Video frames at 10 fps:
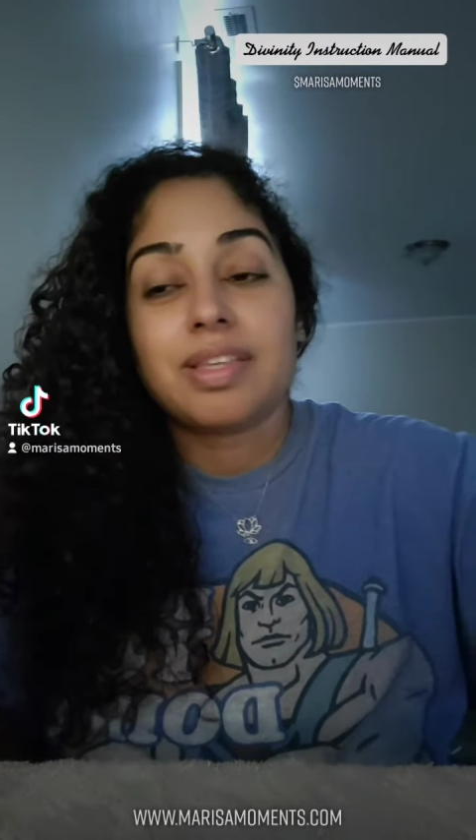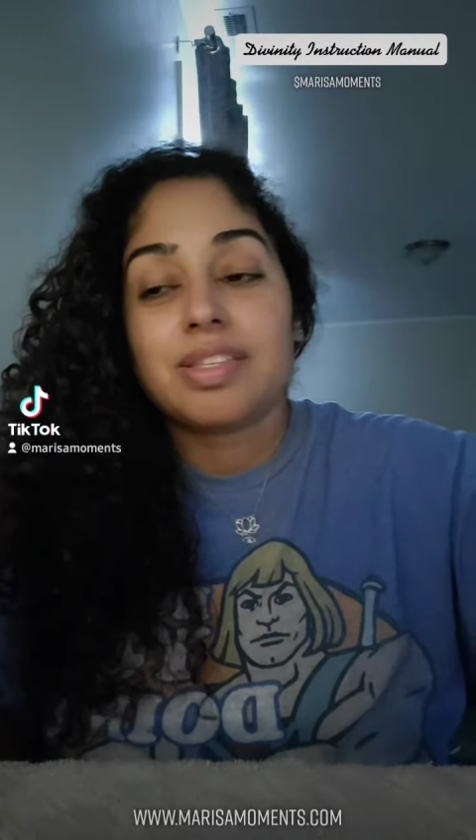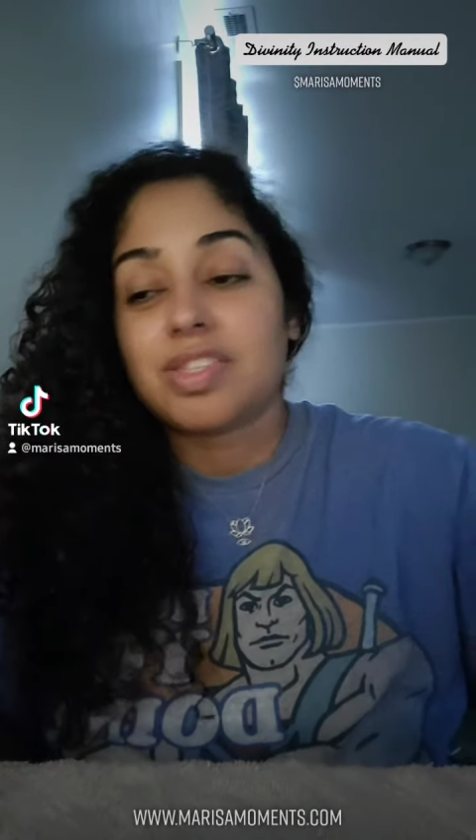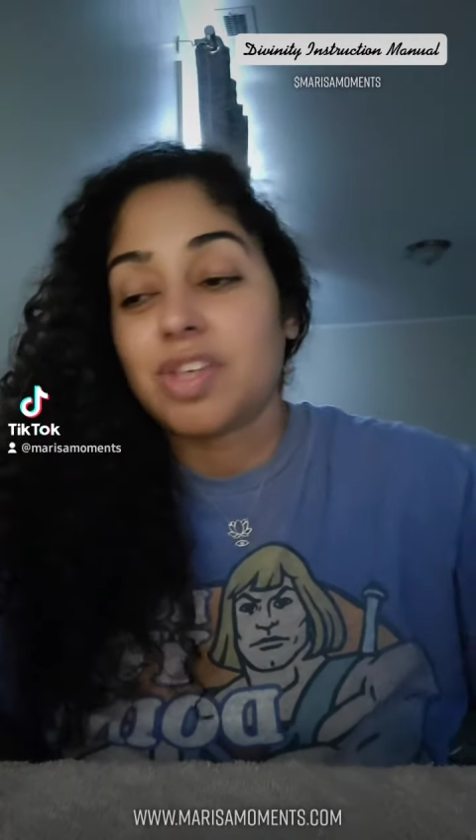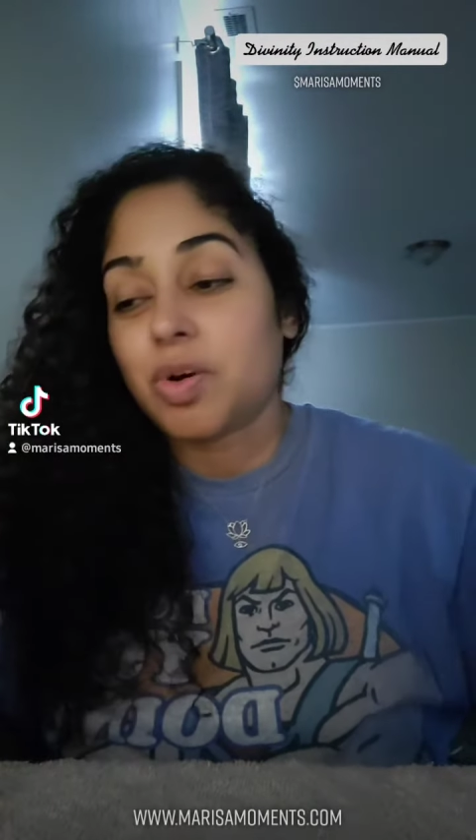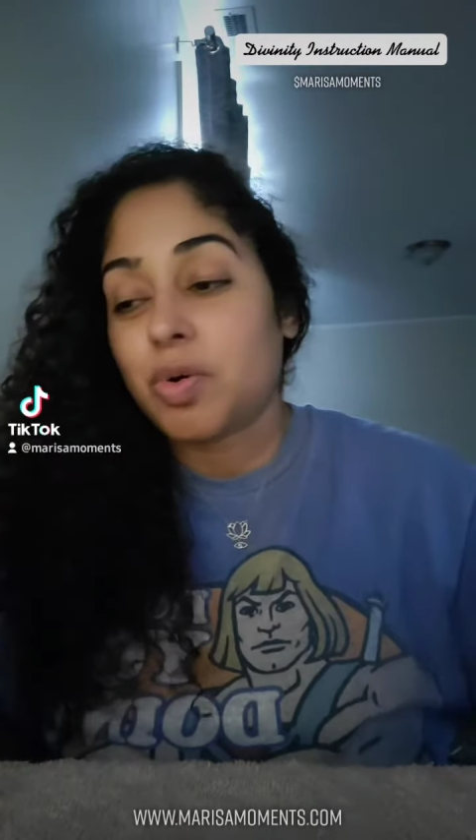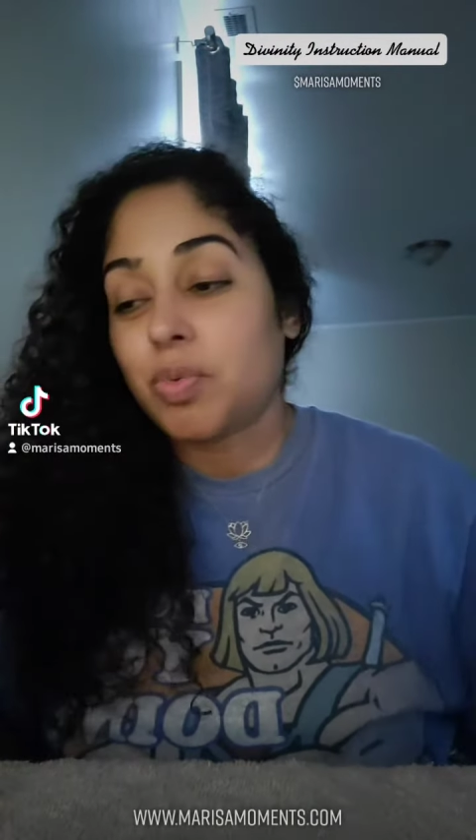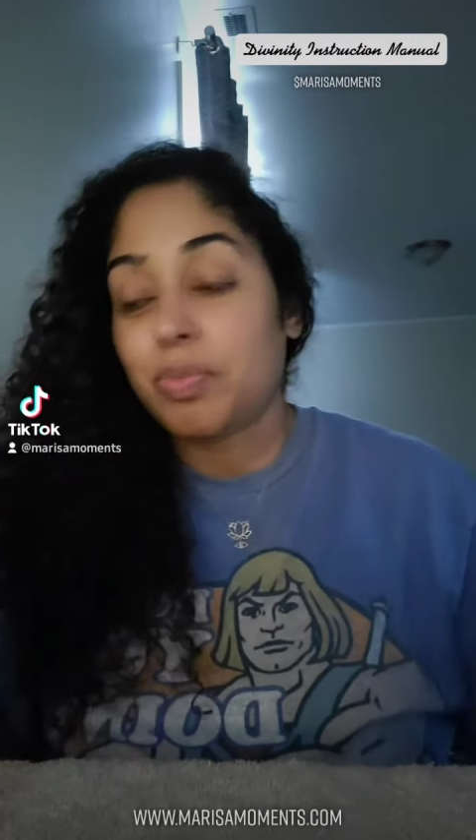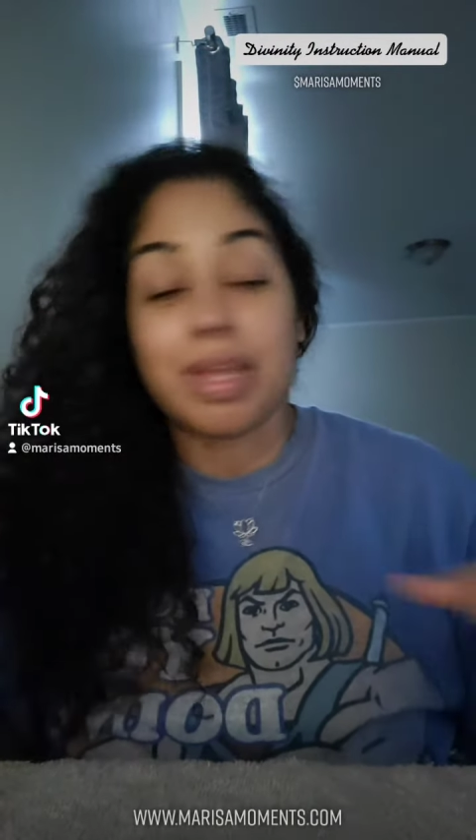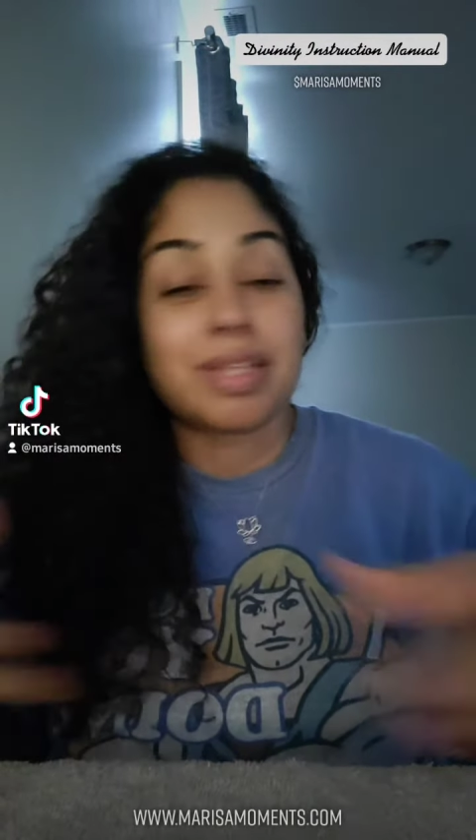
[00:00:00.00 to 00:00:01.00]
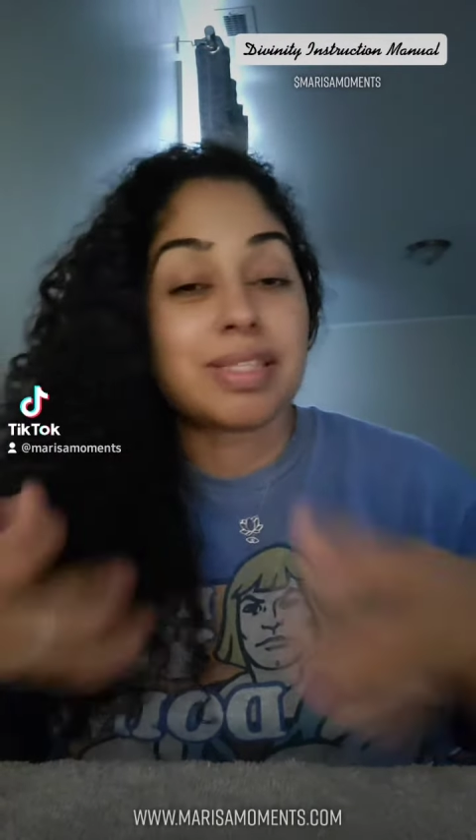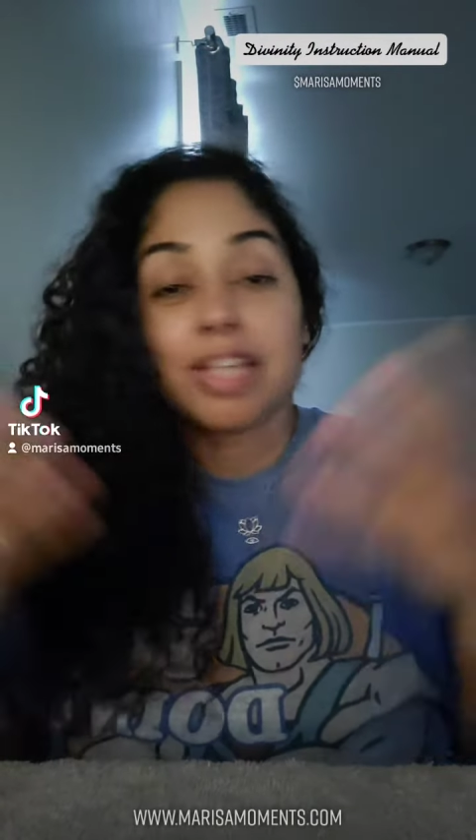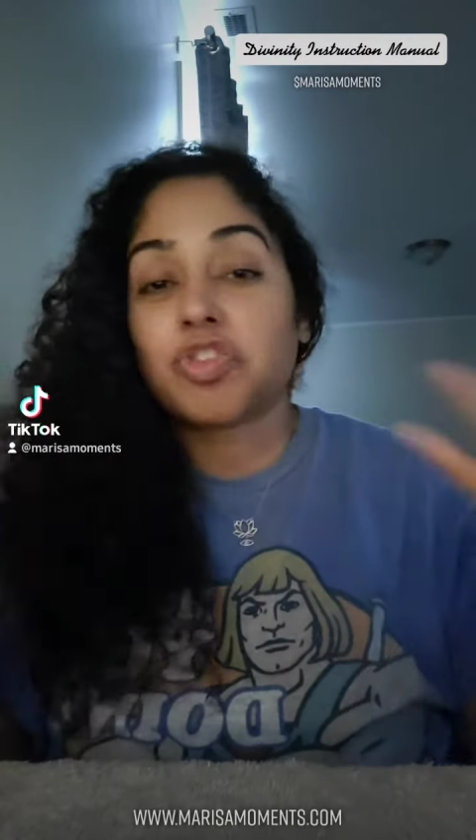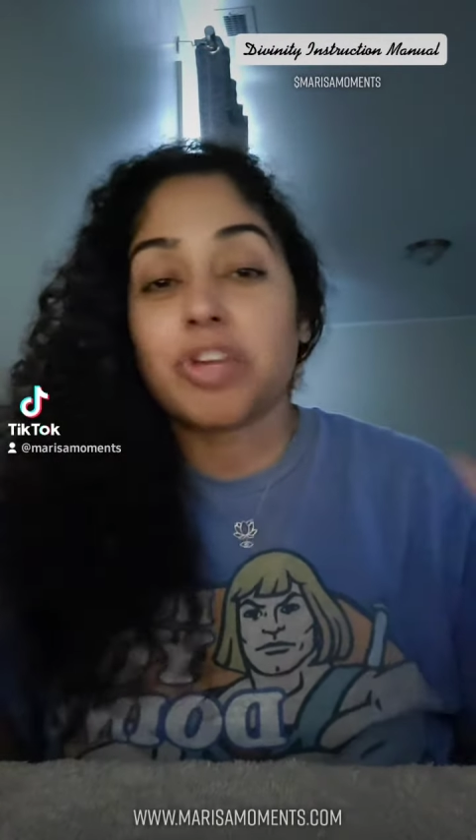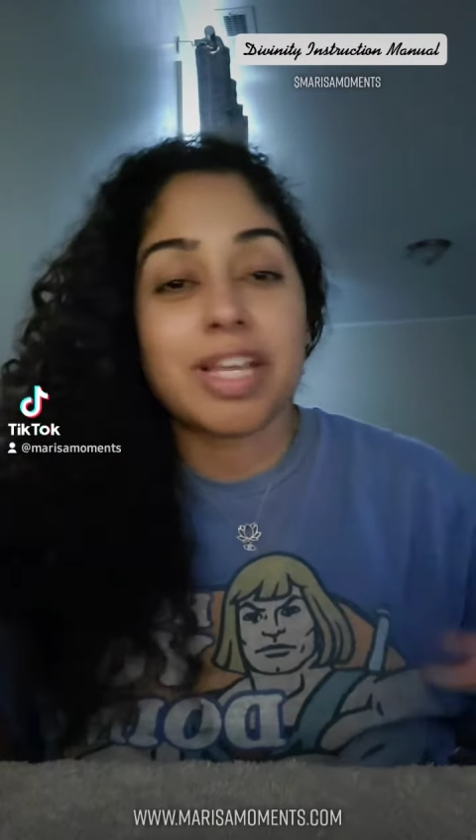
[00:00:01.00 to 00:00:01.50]
So,
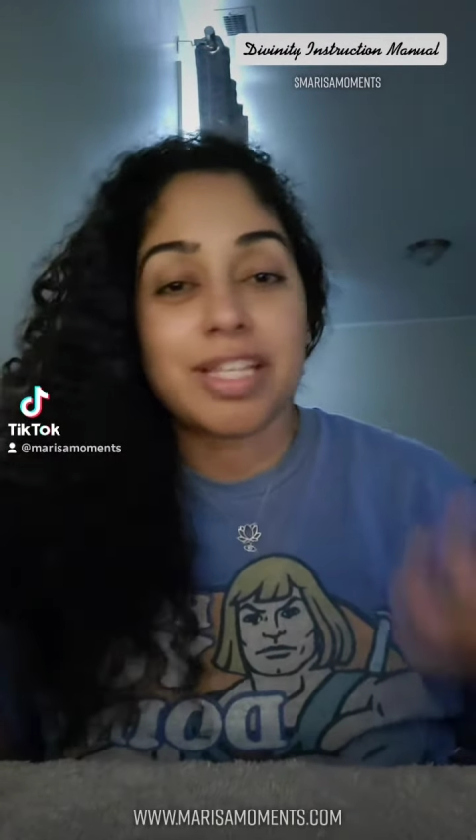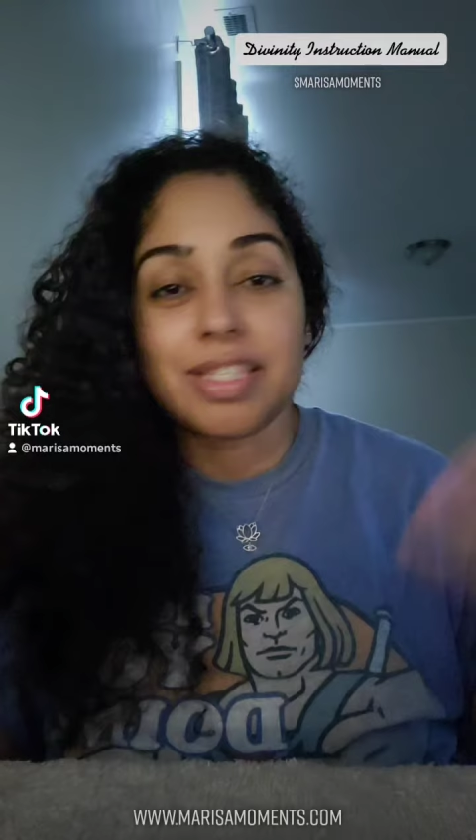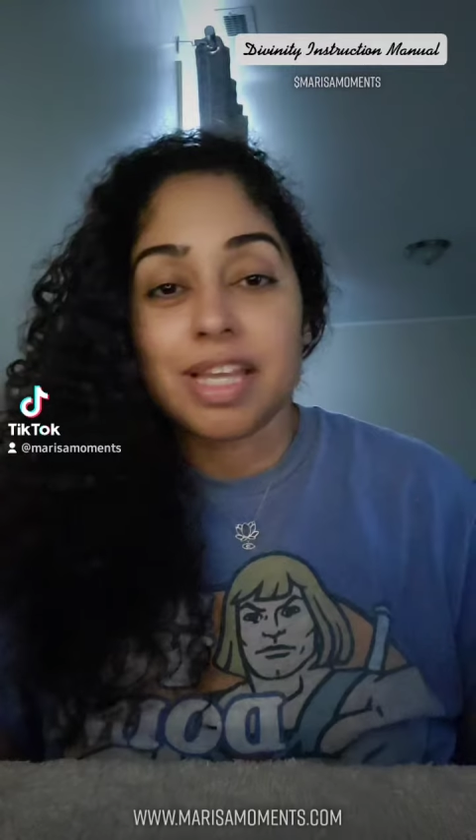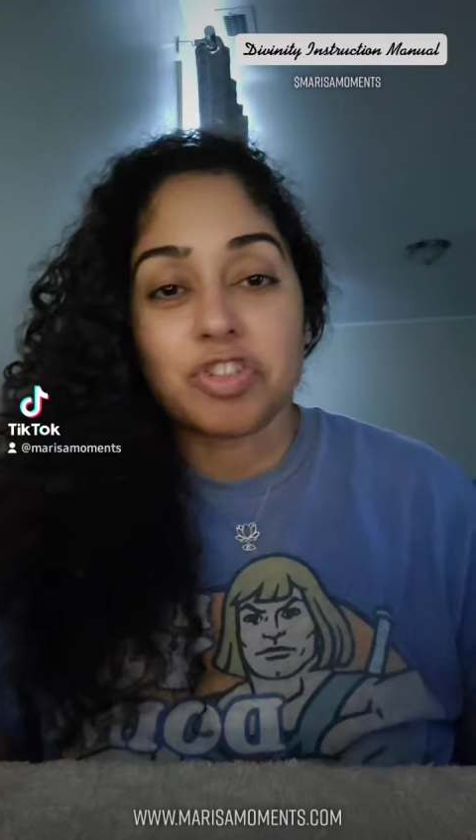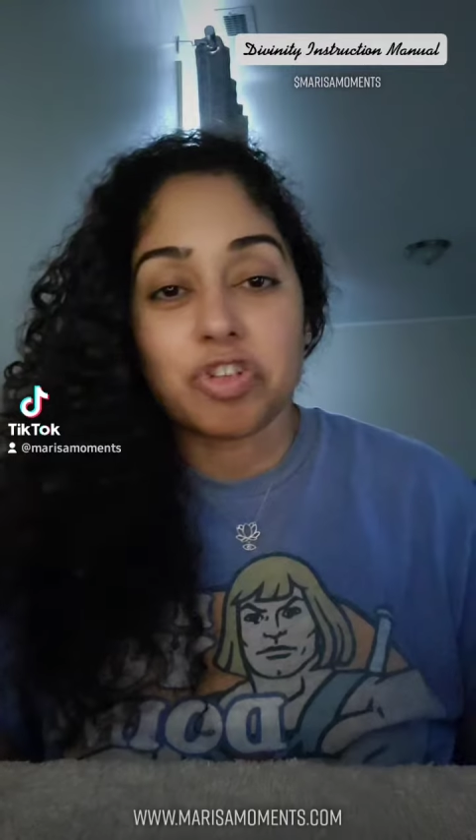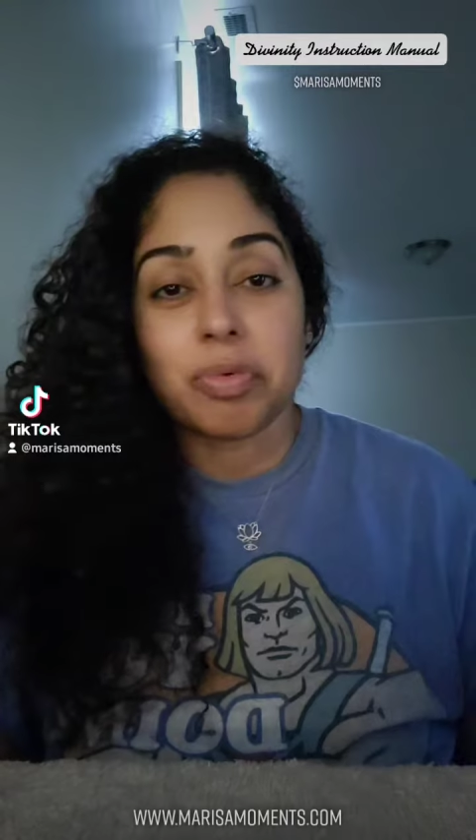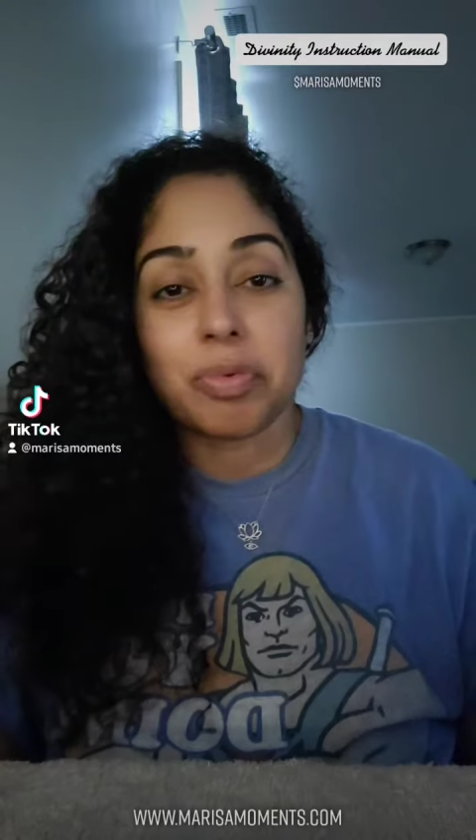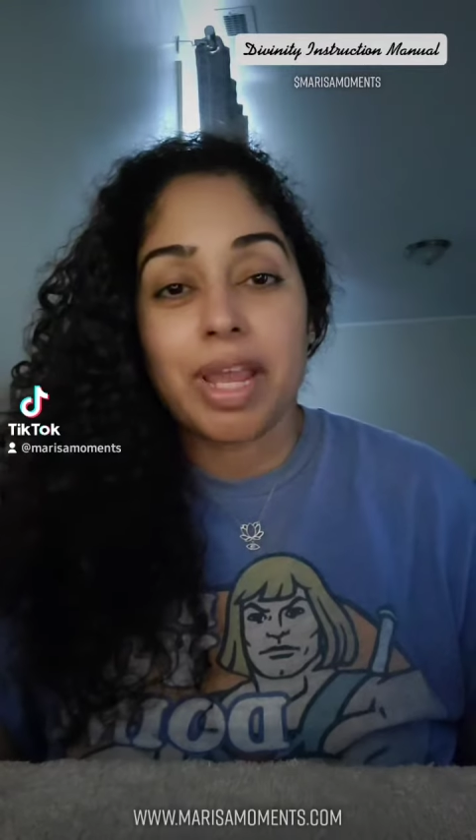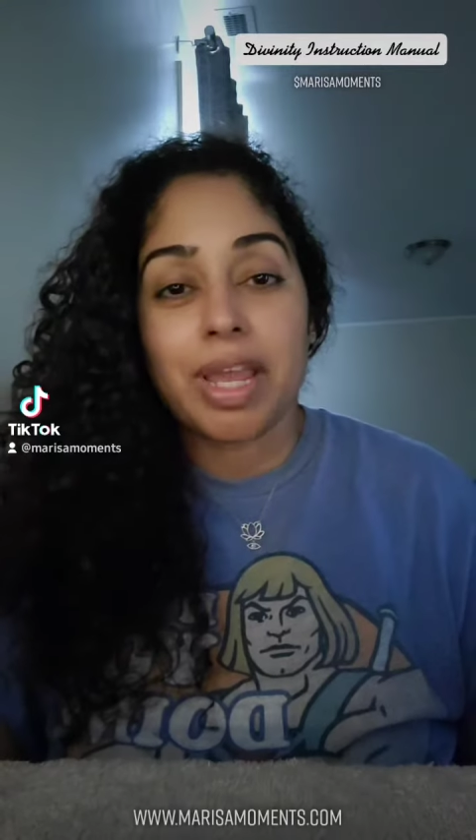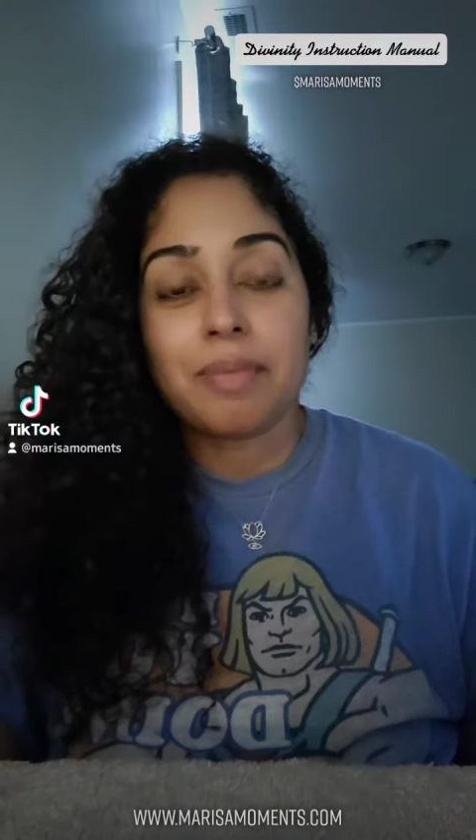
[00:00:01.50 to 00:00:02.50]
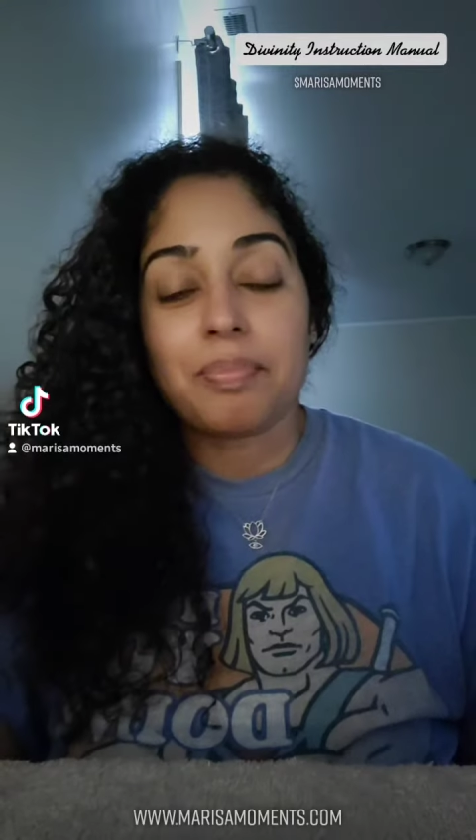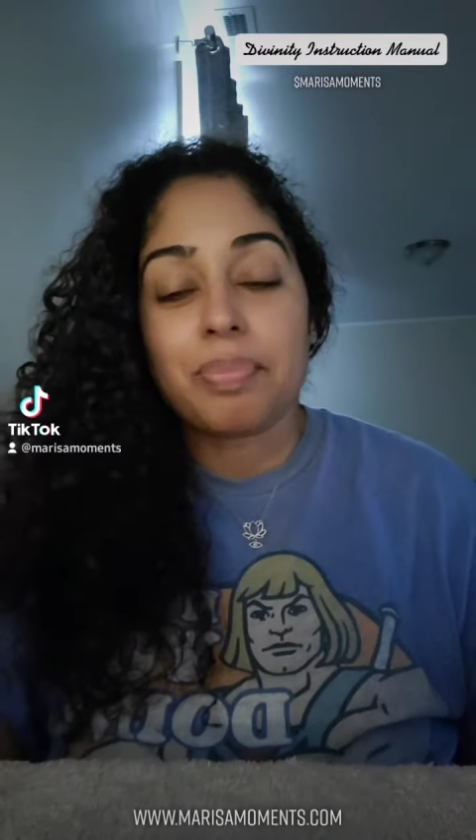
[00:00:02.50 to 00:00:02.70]
etc., etc., right?